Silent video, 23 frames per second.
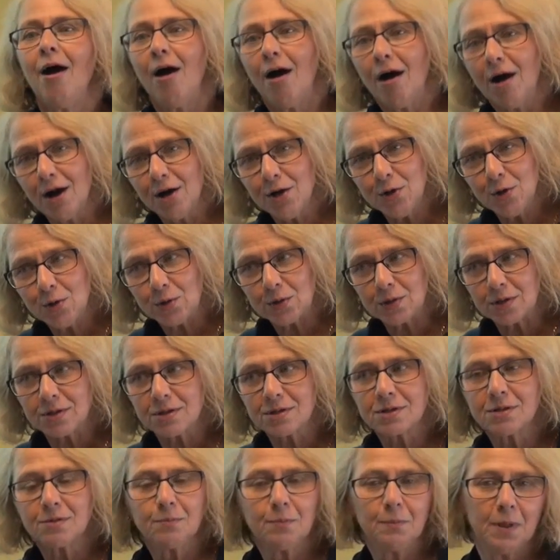are
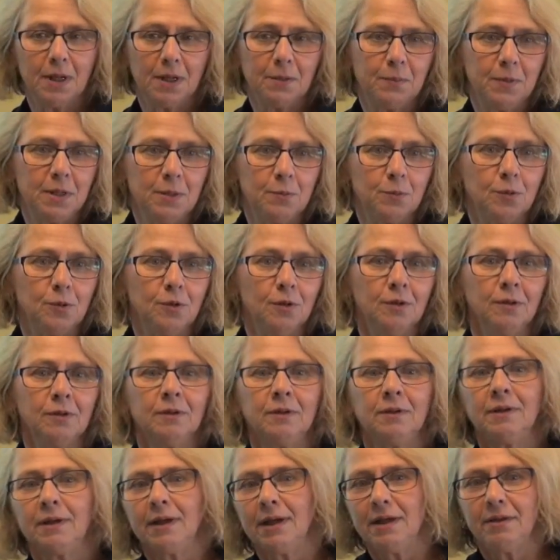noticed by people
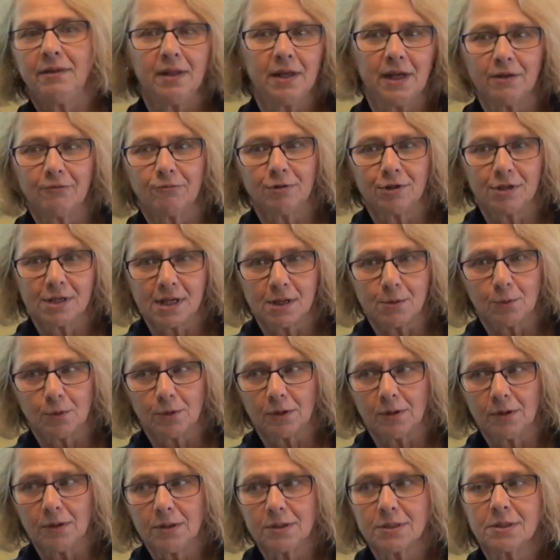in the everyday
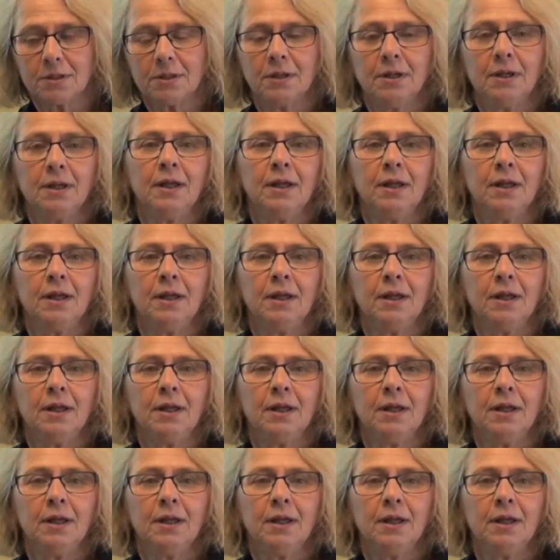world